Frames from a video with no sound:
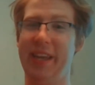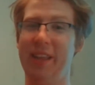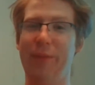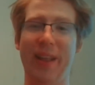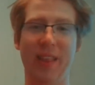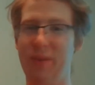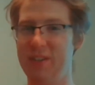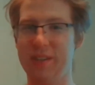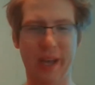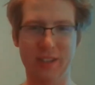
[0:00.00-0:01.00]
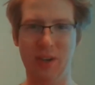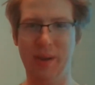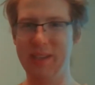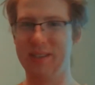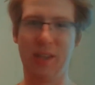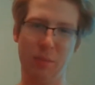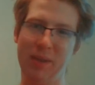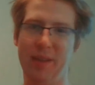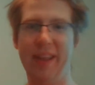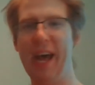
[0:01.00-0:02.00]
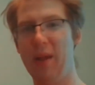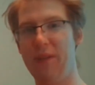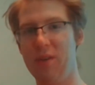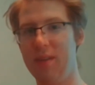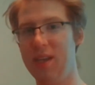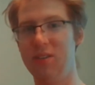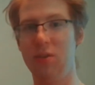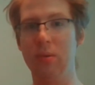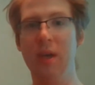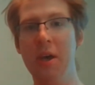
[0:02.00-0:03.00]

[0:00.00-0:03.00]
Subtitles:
And the fact that you could just also instantly mill it out if you need to,